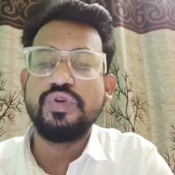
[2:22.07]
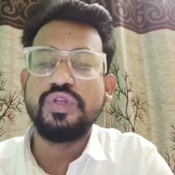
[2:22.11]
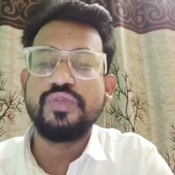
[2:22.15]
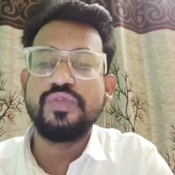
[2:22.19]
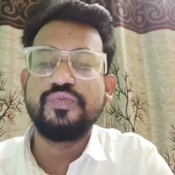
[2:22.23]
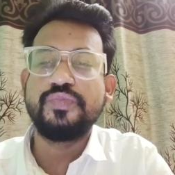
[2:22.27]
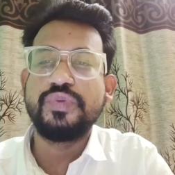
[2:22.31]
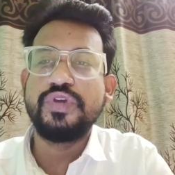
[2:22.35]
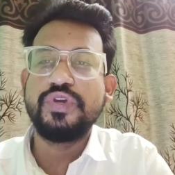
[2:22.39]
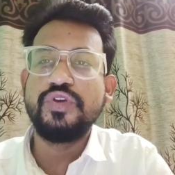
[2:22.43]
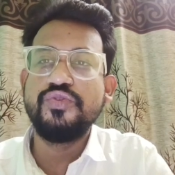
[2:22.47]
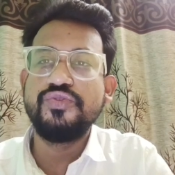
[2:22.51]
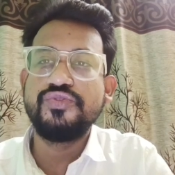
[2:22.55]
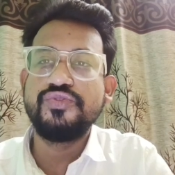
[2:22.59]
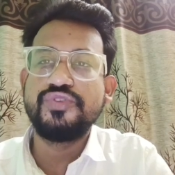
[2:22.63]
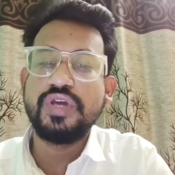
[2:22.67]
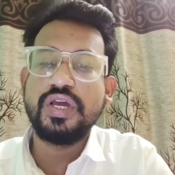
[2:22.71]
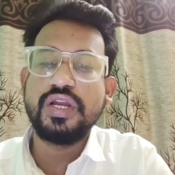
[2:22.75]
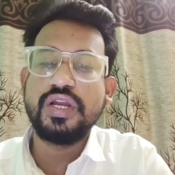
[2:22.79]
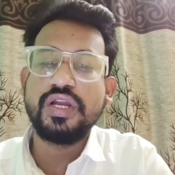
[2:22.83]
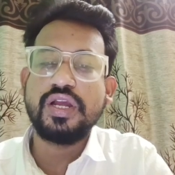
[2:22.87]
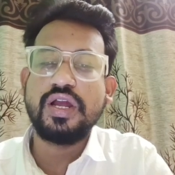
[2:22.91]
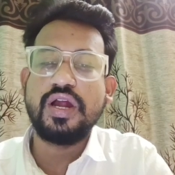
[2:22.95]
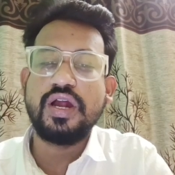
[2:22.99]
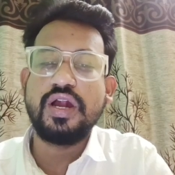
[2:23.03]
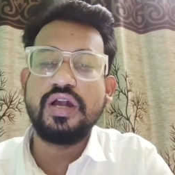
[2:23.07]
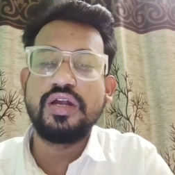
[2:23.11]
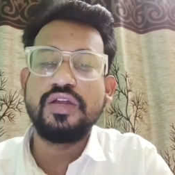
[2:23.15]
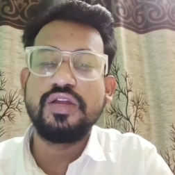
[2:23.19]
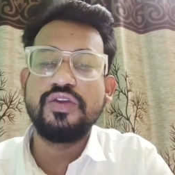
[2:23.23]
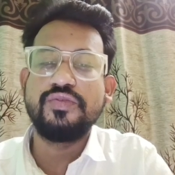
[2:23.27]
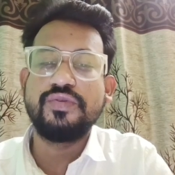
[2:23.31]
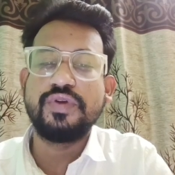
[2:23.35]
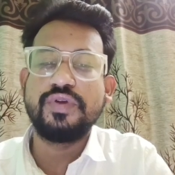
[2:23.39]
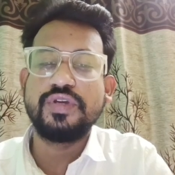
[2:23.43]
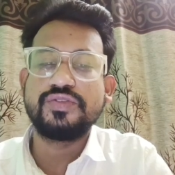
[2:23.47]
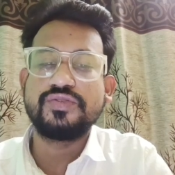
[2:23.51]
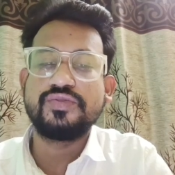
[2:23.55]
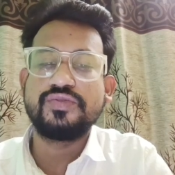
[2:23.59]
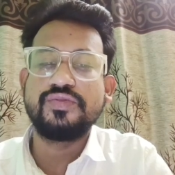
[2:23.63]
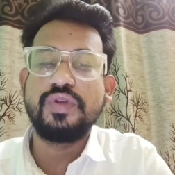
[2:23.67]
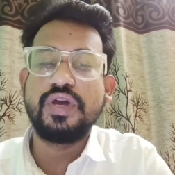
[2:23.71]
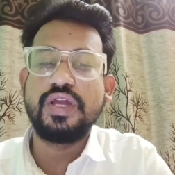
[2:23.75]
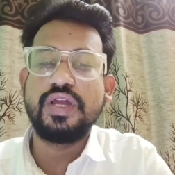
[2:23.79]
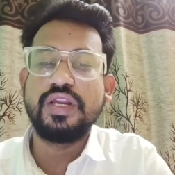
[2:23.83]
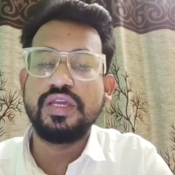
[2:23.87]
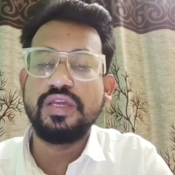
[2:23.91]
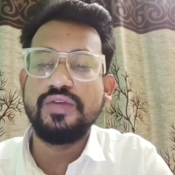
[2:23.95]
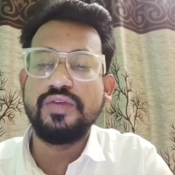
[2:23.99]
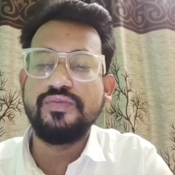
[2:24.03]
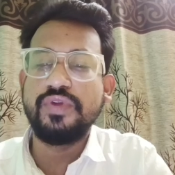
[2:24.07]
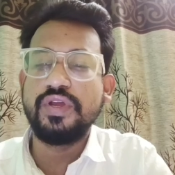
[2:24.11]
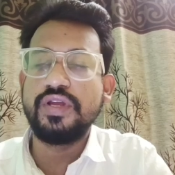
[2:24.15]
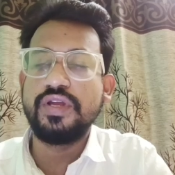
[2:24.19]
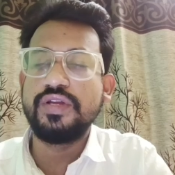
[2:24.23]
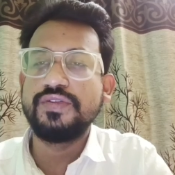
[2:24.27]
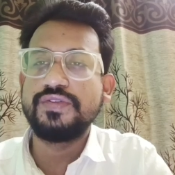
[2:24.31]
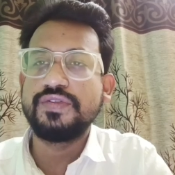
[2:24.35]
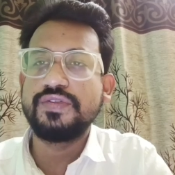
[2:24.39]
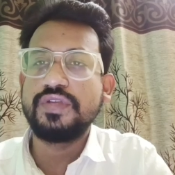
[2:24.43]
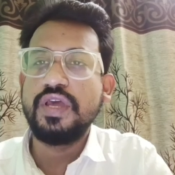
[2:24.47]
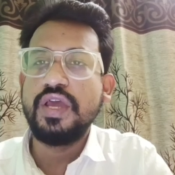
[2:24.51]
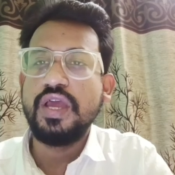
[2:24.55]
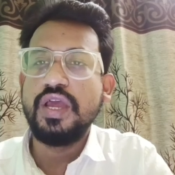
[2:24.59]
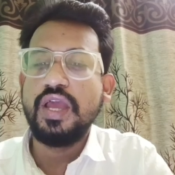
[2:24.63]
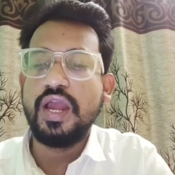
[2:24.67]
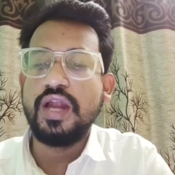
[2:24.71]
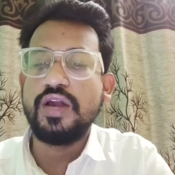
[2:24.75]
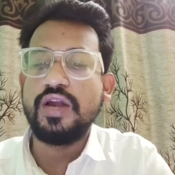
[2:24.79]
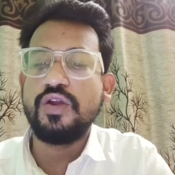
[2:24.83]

with future cardiovascular events